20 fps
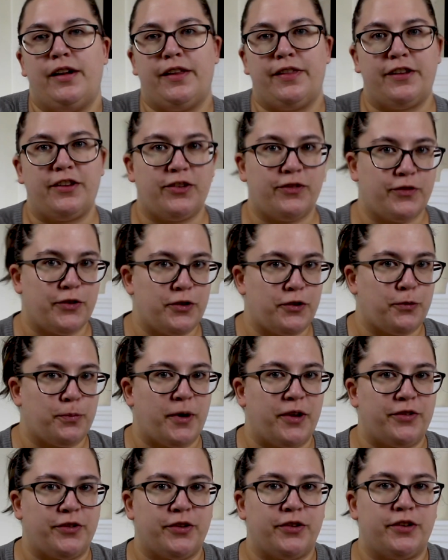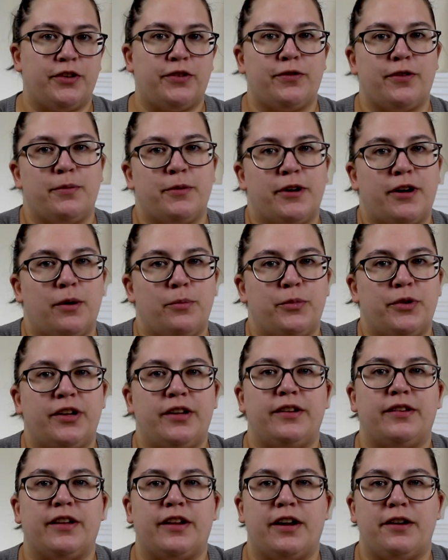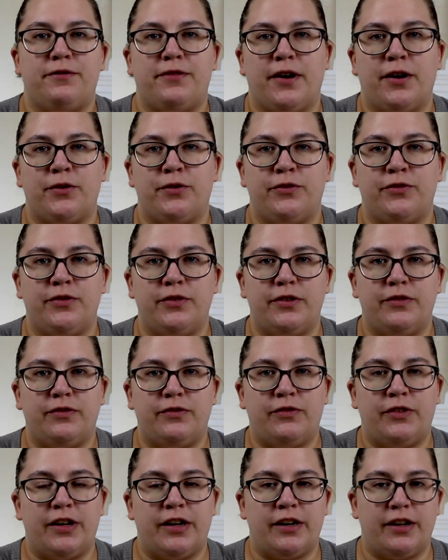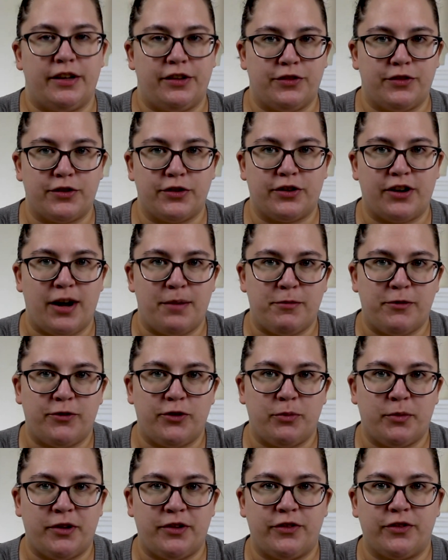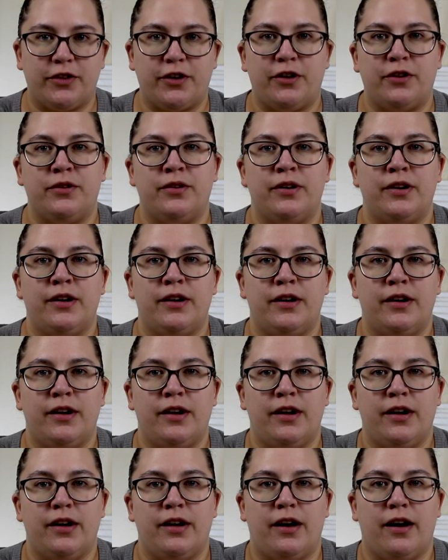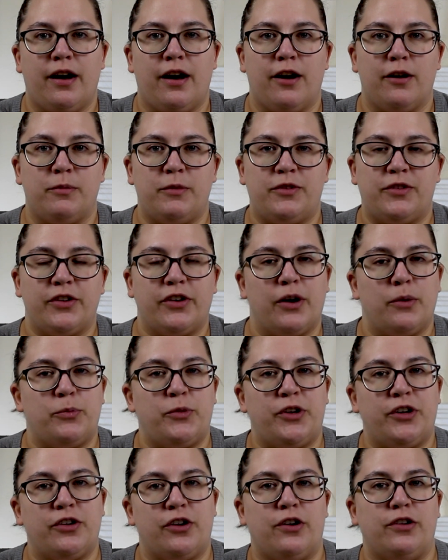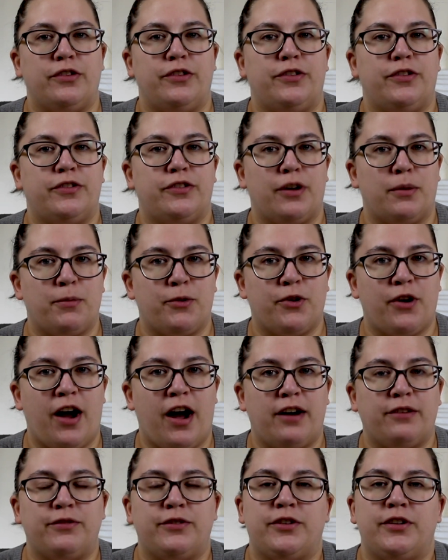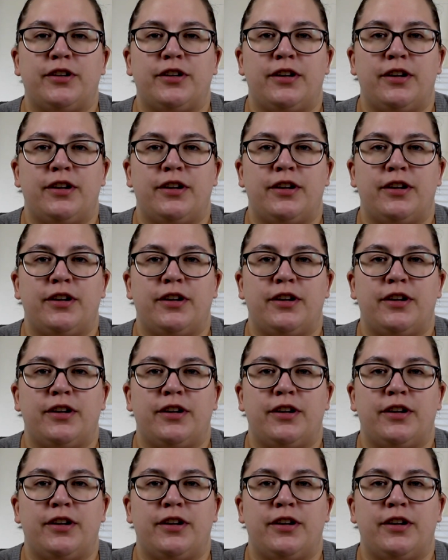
This first puzzle is from a company that I found via Instagram a few months ago. It's a company called Stumpcraft.